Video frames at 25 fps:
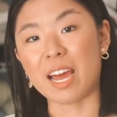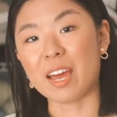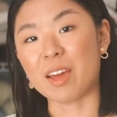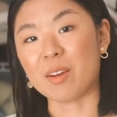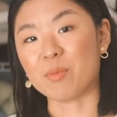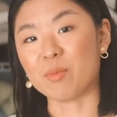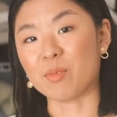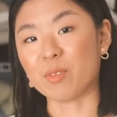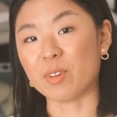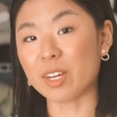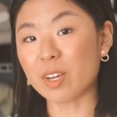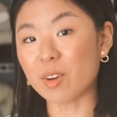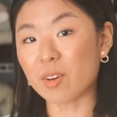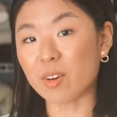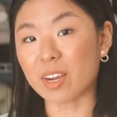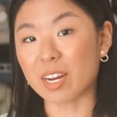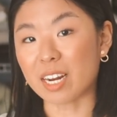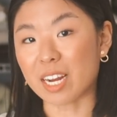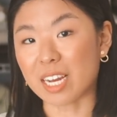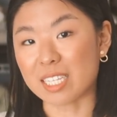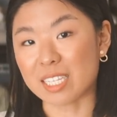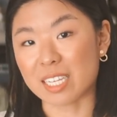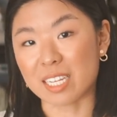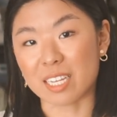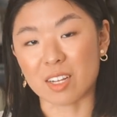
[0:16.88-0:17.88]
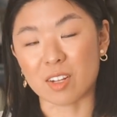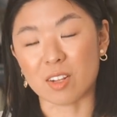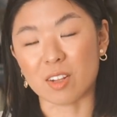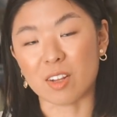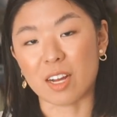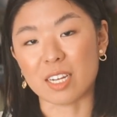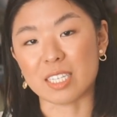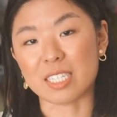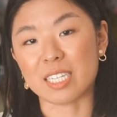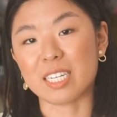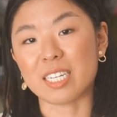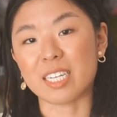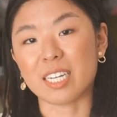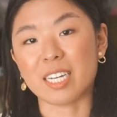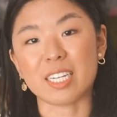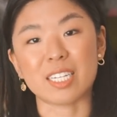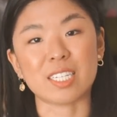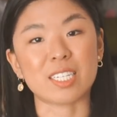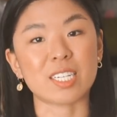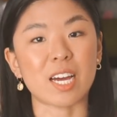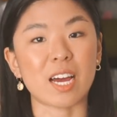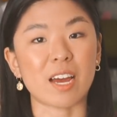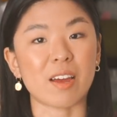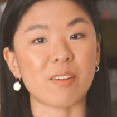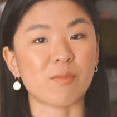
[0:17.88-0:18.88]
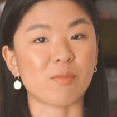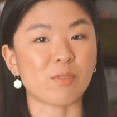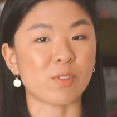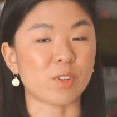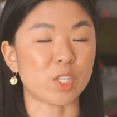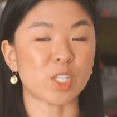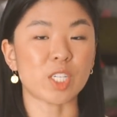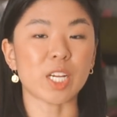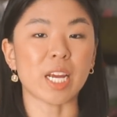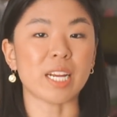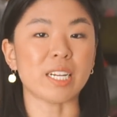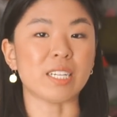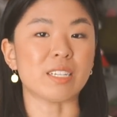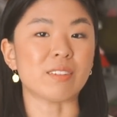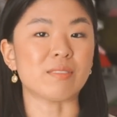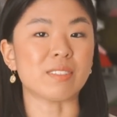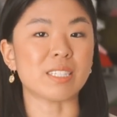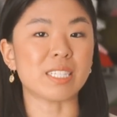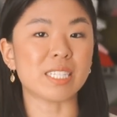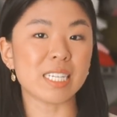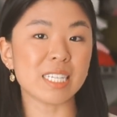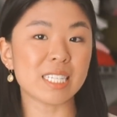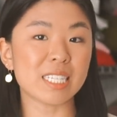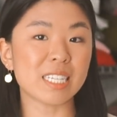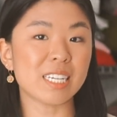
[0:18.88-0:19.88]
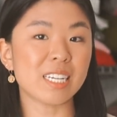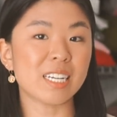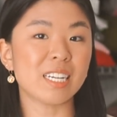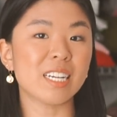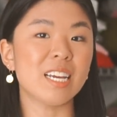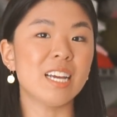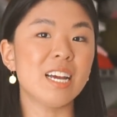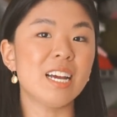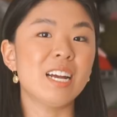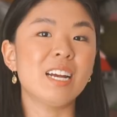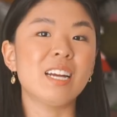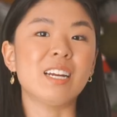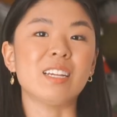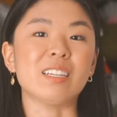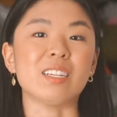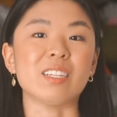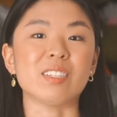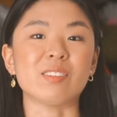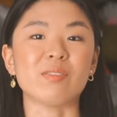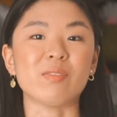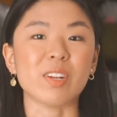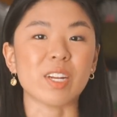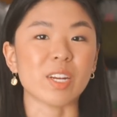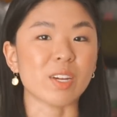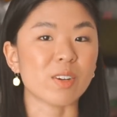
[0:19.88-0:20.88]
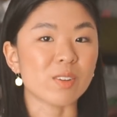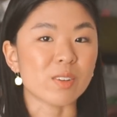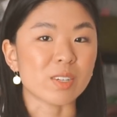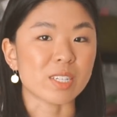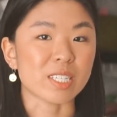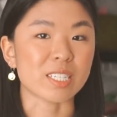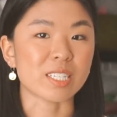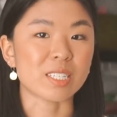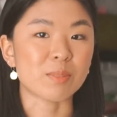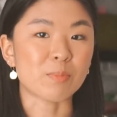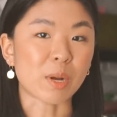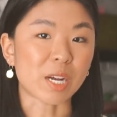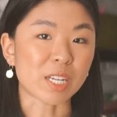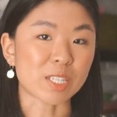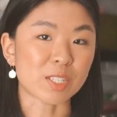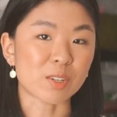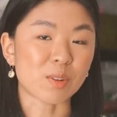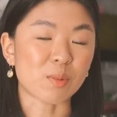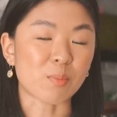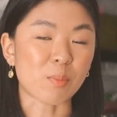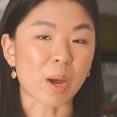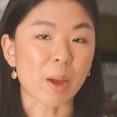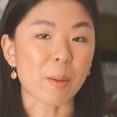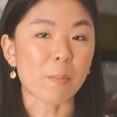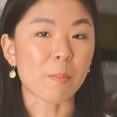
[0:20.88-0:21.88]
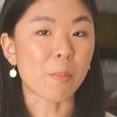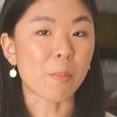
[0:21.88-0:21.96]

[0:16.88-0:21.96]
I am reorganizing the closet in time for a change of season. This video is sponsored by